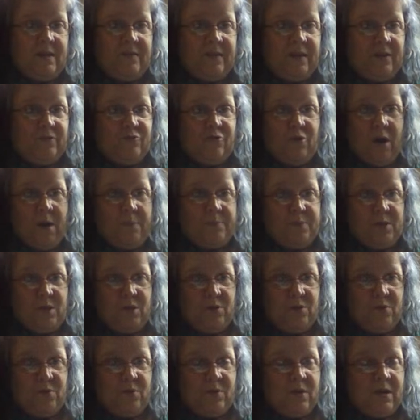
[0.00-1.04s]
they'll drop
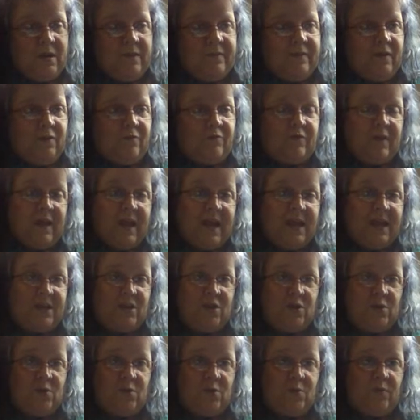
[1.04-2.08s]
you, they'll flag
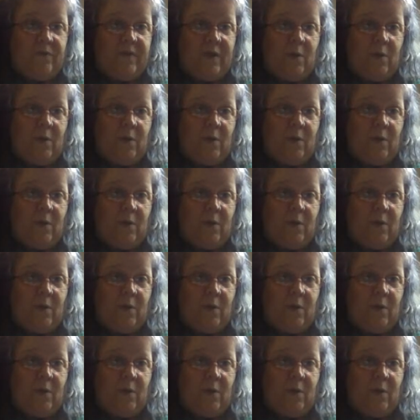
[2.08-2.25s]
you,